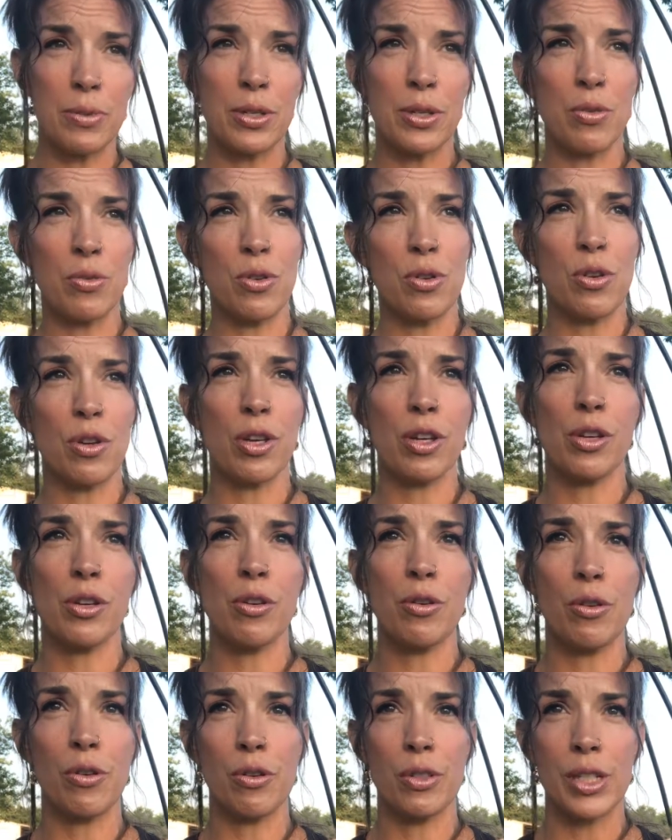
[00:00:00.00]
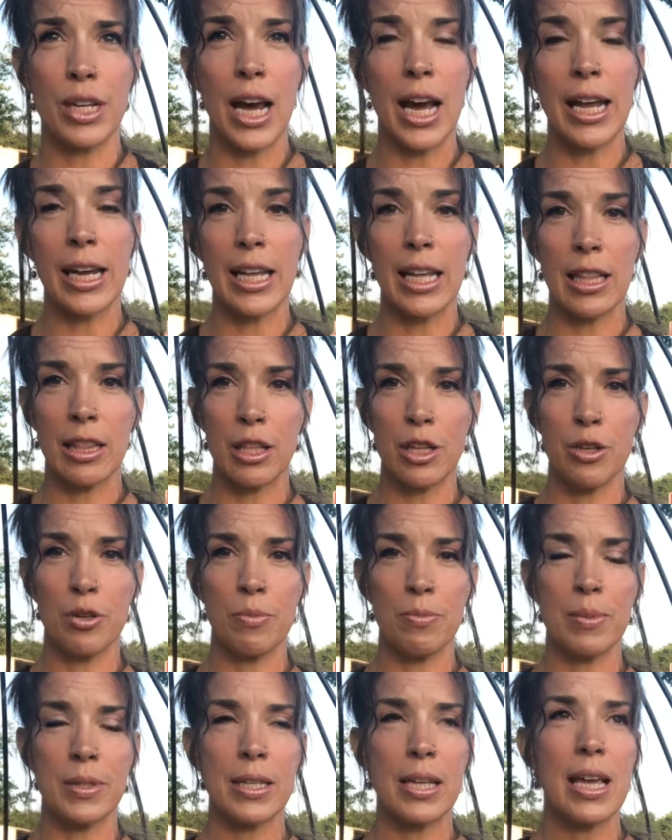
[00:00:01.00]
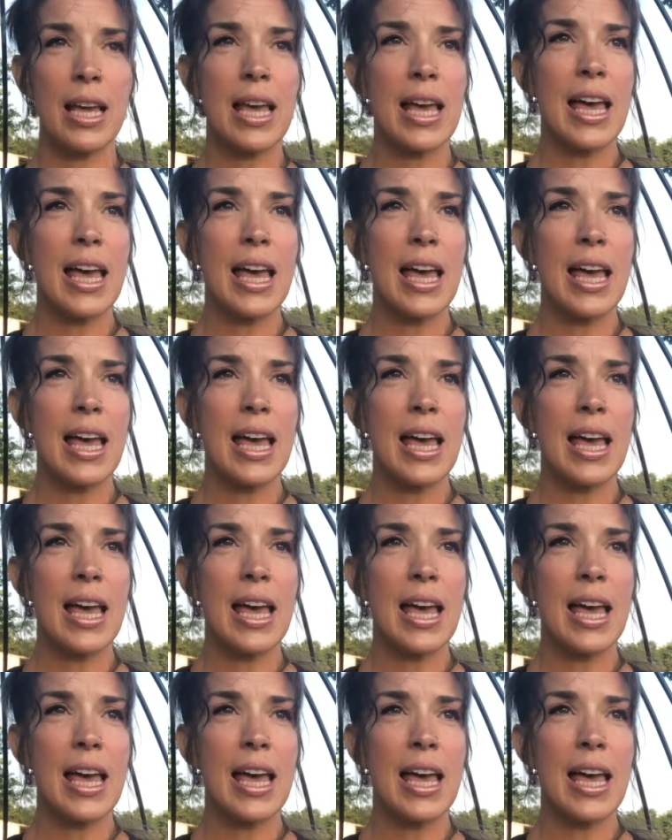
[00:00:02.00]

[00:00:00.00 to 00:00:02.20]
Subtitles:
So you could Google tiny looms